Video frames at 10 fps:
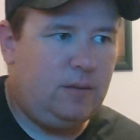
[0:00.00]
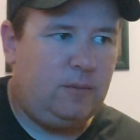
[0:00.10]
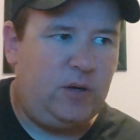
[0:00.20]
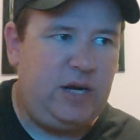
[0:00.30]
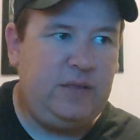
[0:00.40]

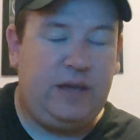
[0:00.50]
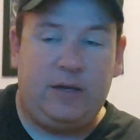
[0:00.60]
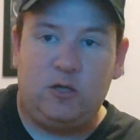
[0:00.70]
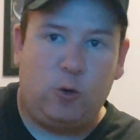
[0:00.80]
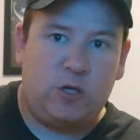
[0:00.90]
But
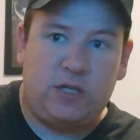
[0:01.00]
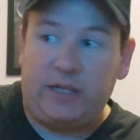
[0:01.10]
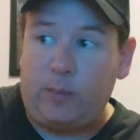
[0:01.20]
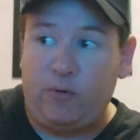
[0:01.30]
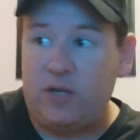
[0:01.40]
anything towards like
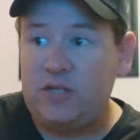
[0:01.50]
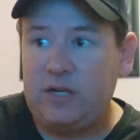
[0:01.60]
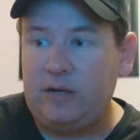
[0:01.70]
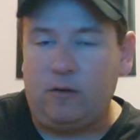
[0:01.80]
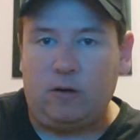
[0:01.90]
the
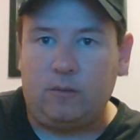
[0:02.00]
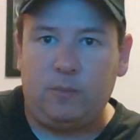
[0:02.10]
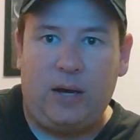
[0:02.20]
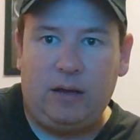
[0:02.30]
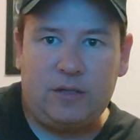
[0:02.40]
president or
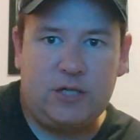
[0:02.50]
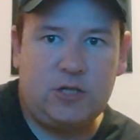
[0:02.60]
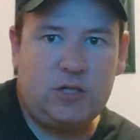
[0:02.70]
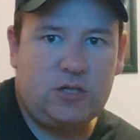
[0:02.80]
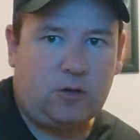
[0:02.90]

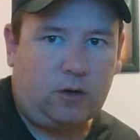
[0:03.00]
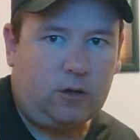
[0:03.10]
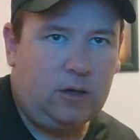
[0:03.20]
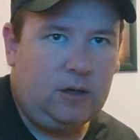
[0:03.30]
politicians or